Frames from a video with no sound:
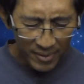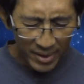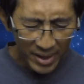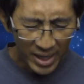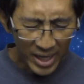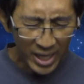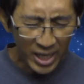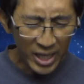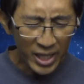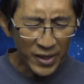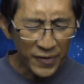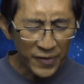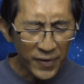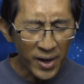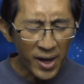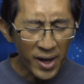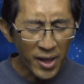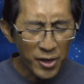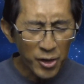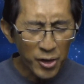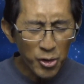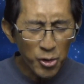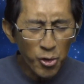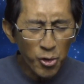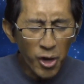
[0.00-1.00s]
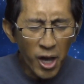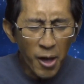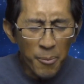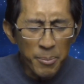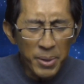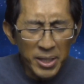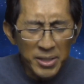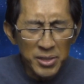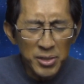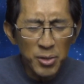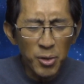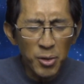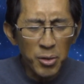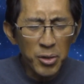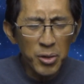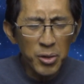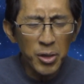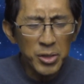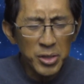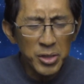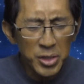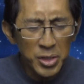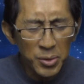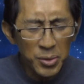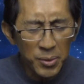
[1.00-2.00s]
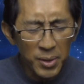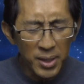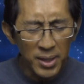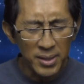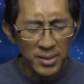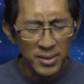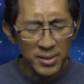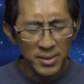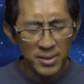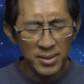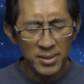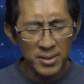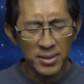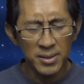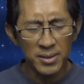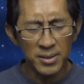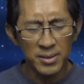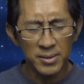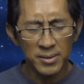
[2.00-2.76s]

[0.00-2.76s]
Heavenly Father, you have been so good to us.